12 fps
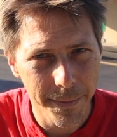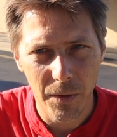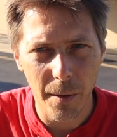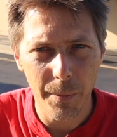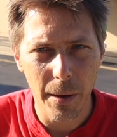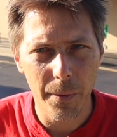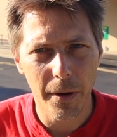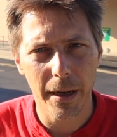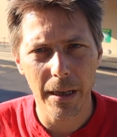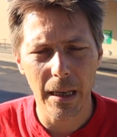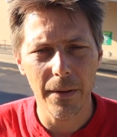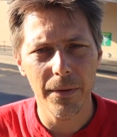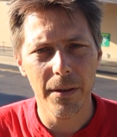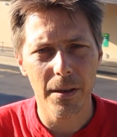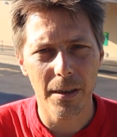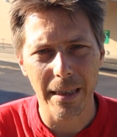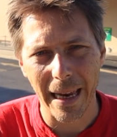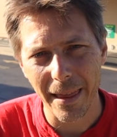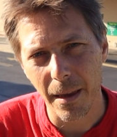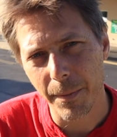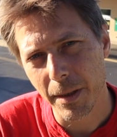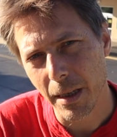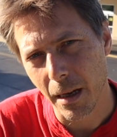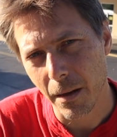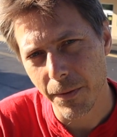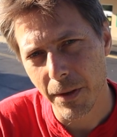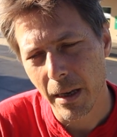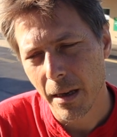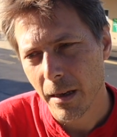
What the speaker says: Some people can even sustain themselves